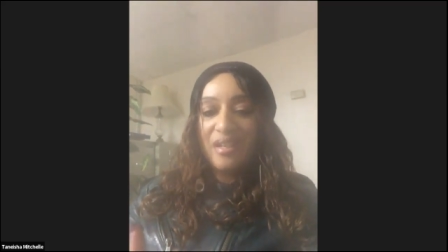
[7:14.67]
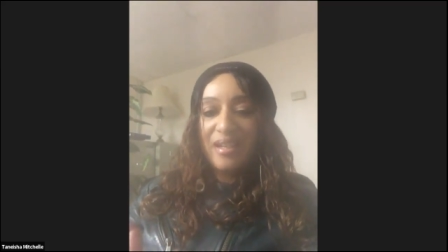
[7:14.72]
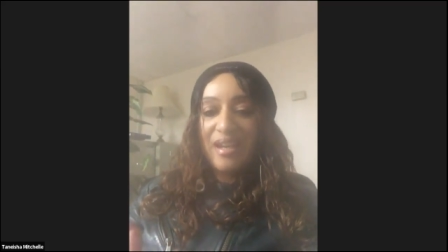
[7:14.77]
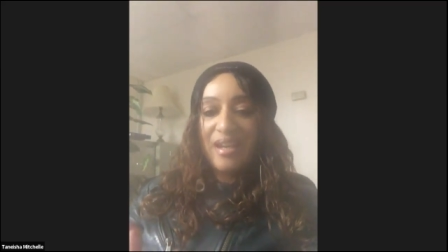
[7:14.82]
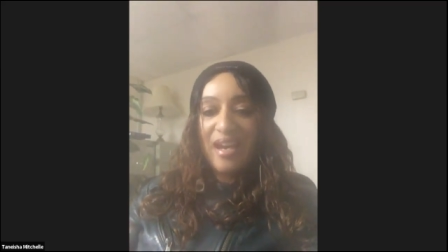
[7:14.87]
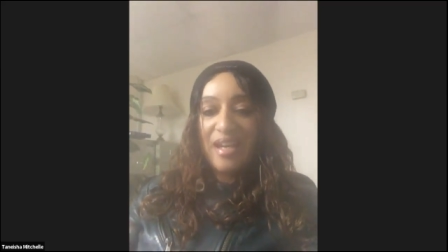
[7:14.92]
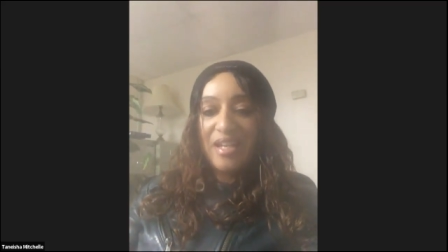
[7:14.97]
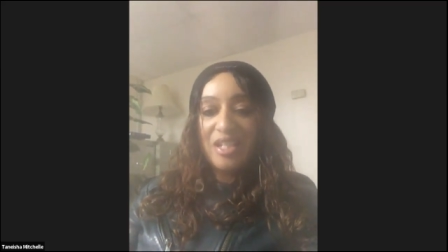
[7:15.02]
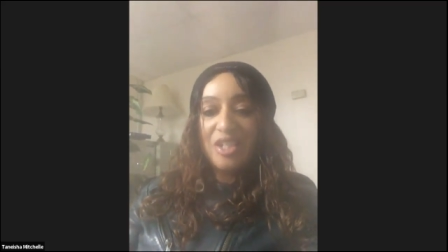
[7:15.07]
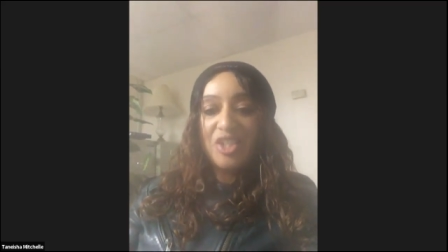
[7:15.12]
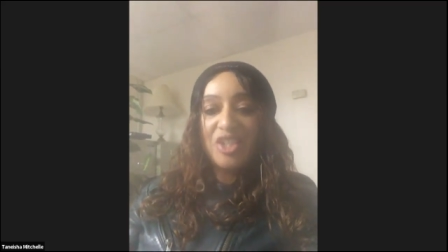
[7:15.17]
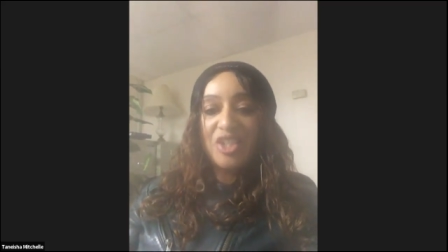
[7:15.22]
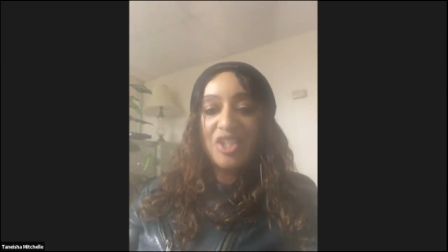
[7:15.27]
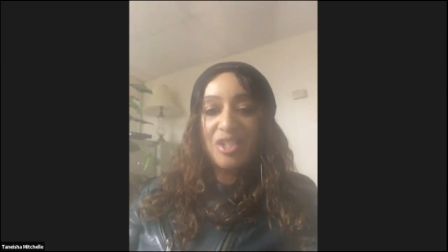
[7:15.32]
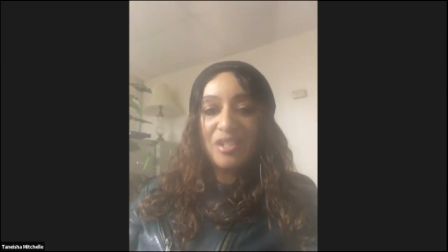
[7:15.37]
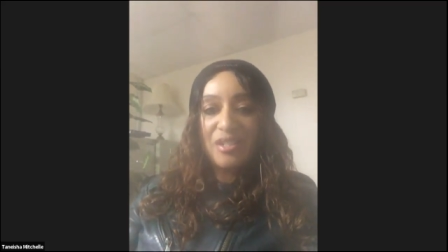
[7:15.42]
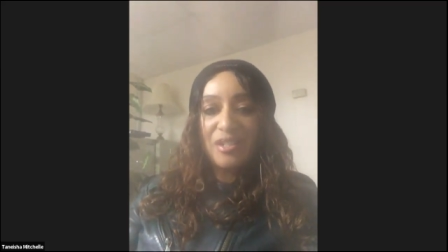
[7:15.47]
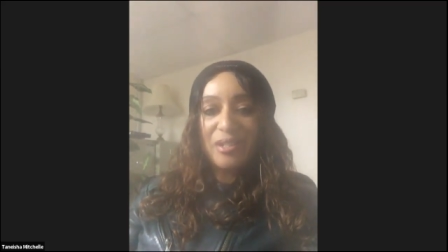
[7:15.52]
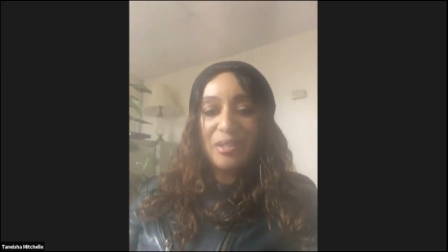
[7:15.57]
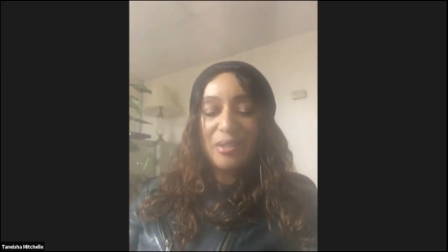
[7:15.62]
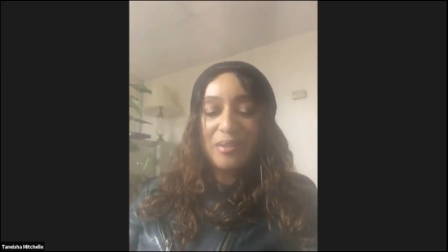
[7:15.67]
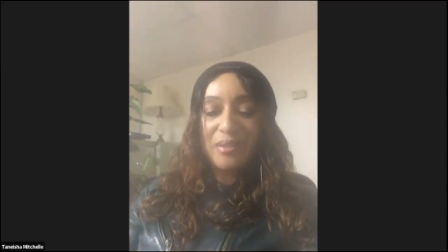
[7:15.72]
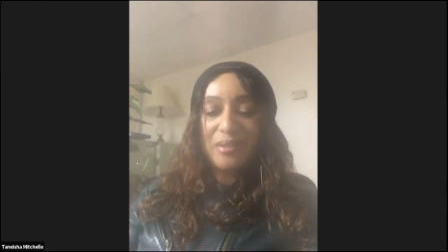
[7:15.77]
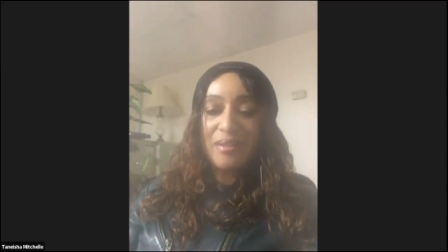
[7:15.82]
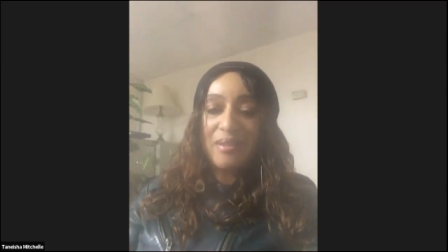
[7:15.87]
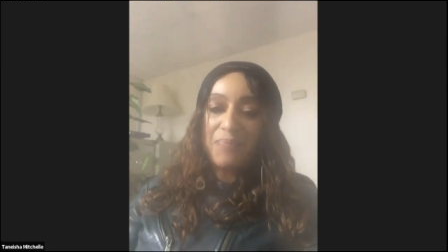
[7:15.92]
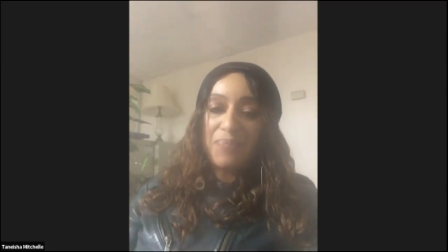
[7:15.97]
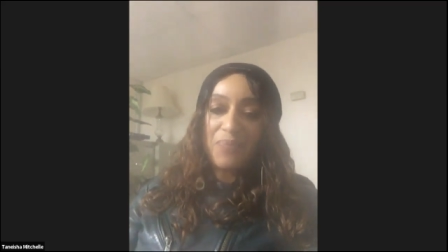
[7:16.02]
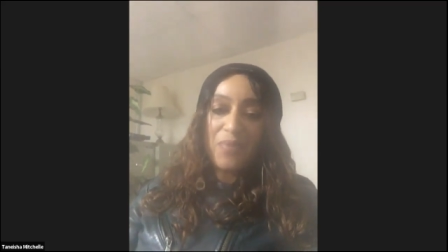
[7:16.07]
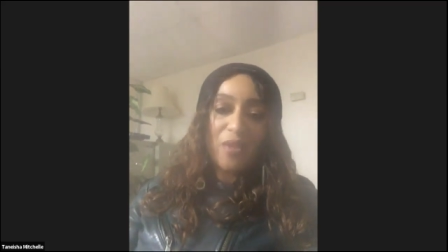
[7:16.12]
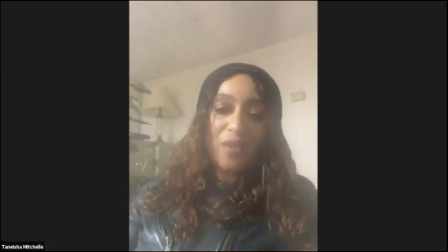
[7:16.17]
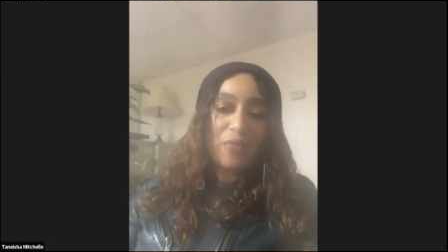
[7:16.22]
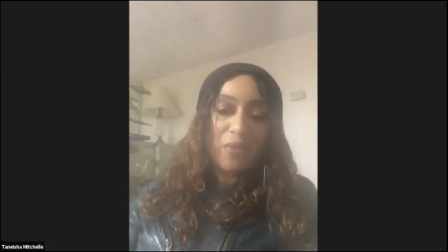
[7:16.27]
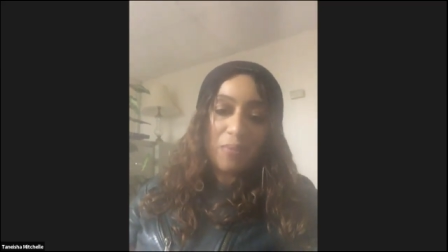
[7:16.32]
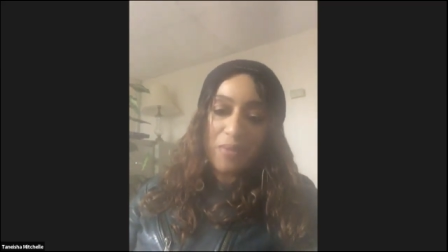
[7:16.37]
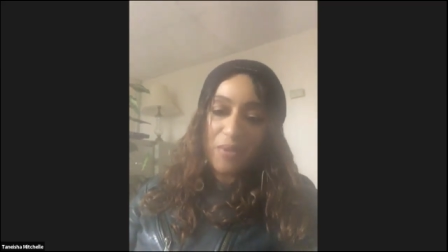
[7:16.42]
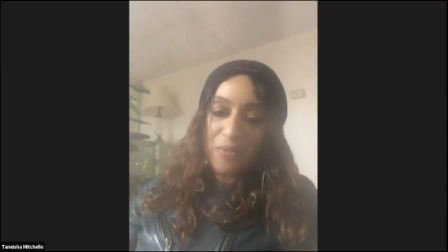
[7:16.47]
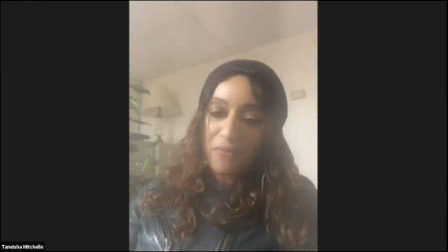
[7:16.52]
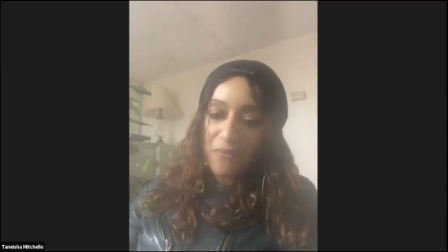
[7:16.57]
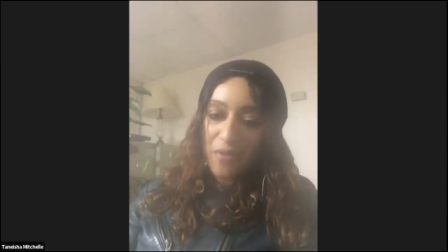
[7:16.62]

kind of shield from the